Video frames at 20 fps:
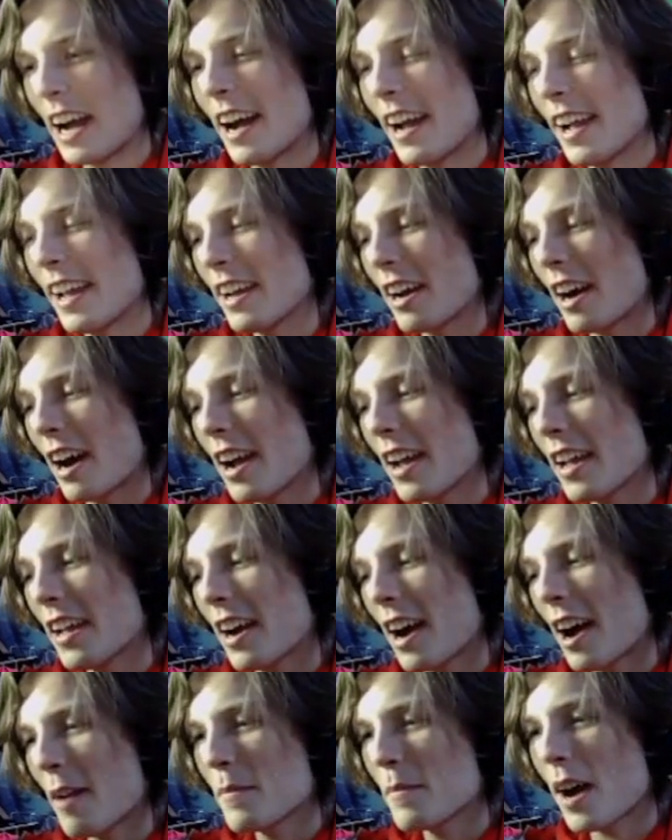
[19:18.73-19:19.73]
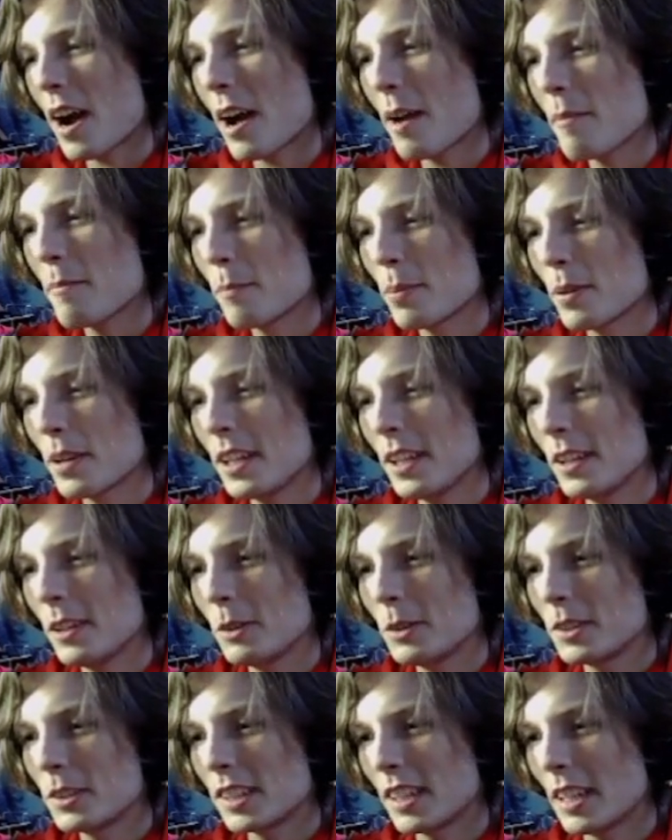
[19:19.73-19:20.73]
I, I I'm I'm pretty
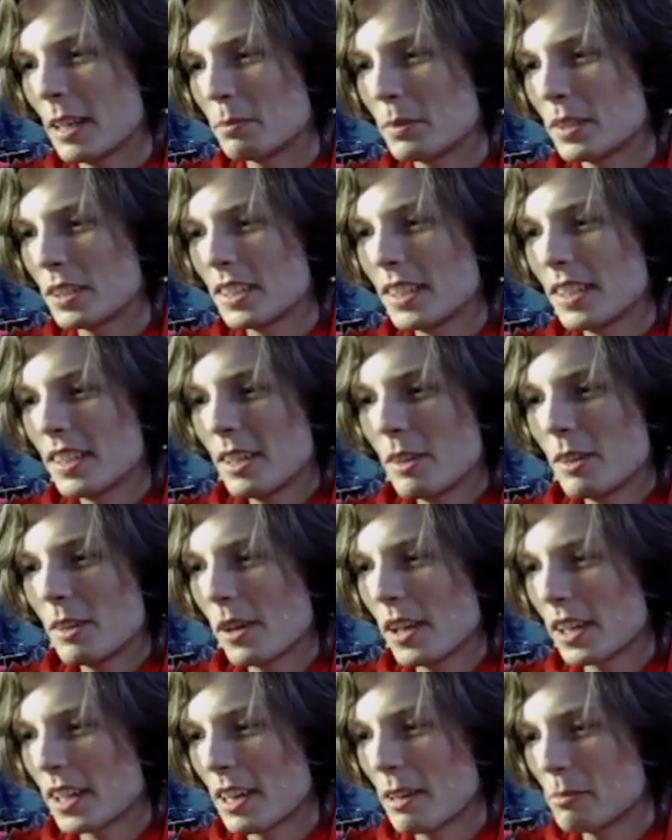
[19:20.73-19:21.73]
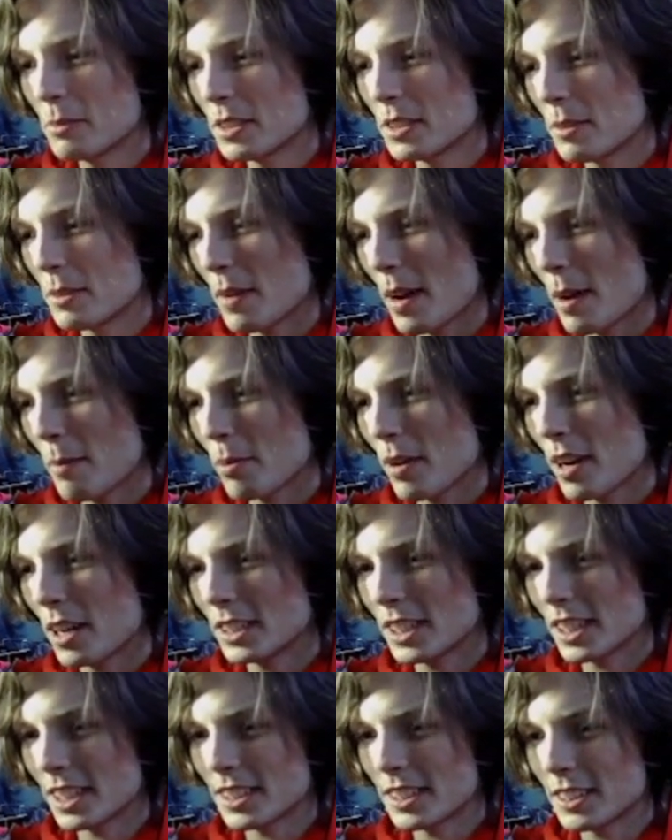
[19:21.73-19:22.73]
loose lipped when it comes to my
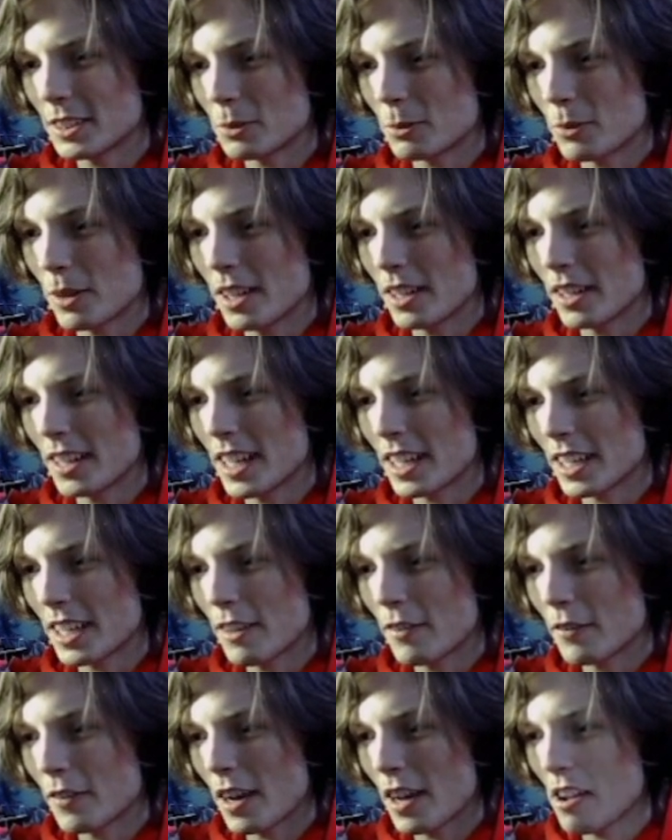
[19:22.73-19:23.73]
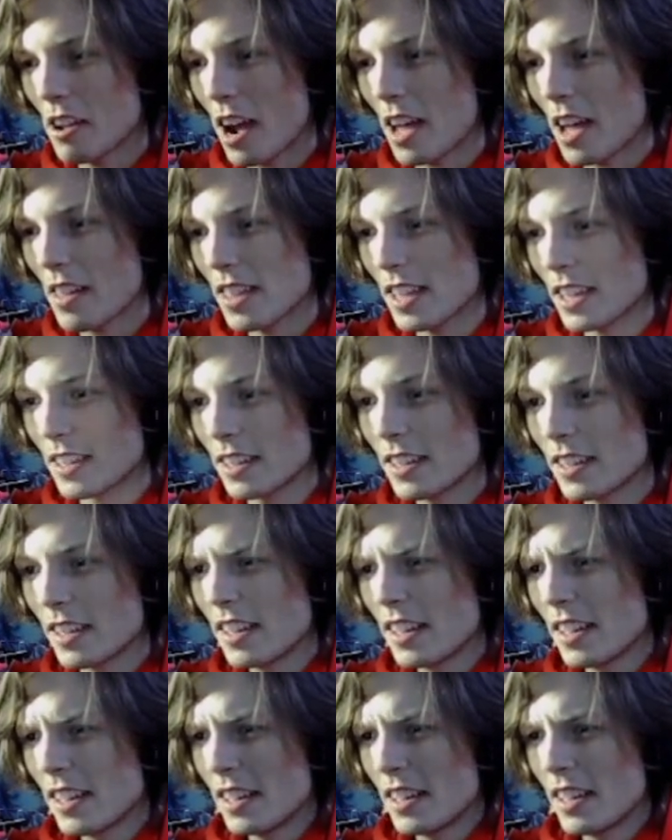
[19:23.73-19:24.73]
projects as well. Like if I think
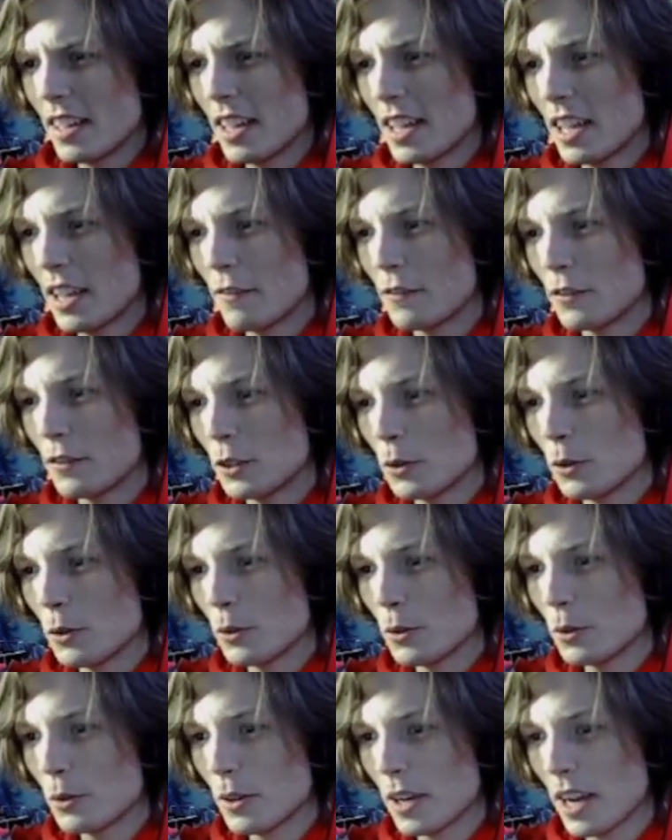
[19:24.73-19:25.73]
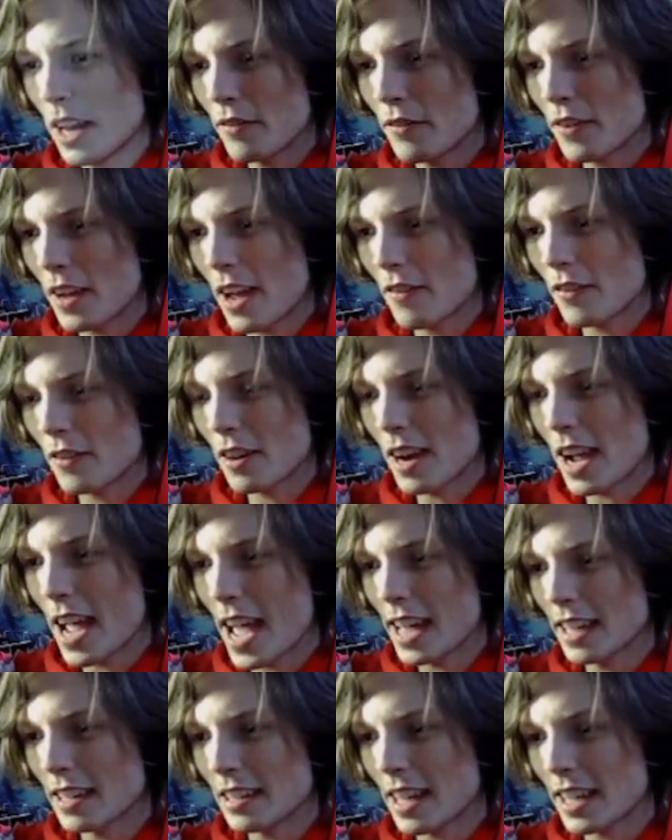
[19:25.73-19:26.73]
if you have ever
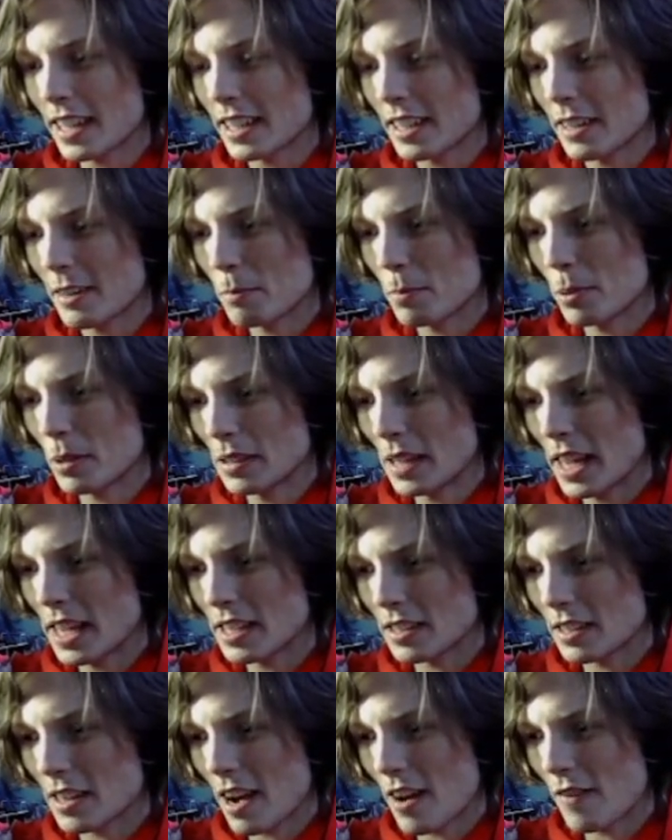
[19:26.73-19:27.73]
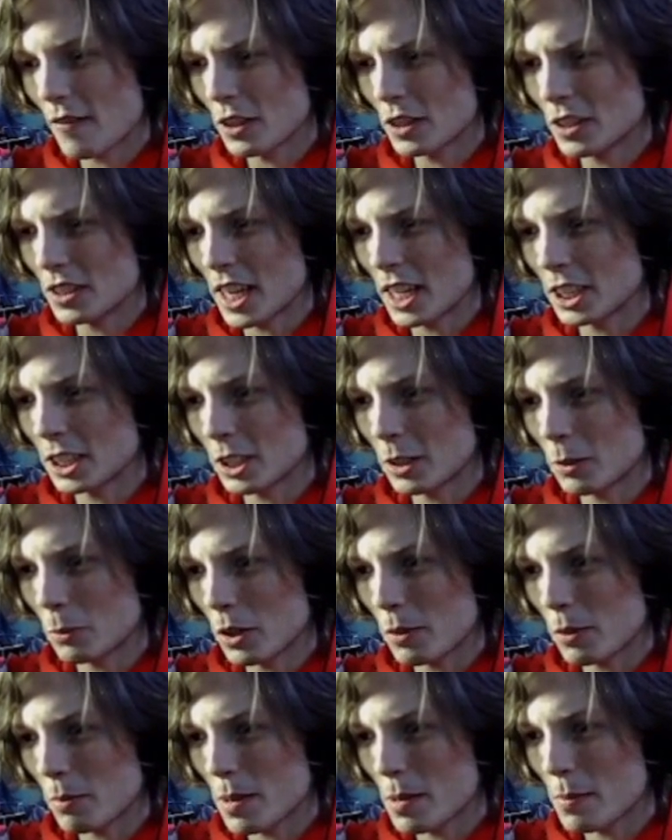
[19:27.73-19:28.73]
had like a polite conversation
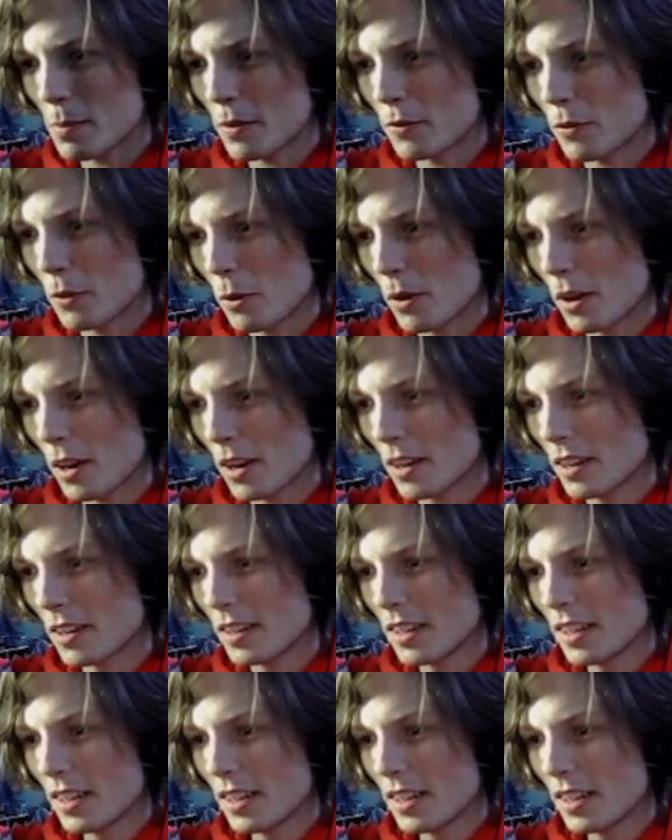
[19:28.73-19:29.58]
with me before,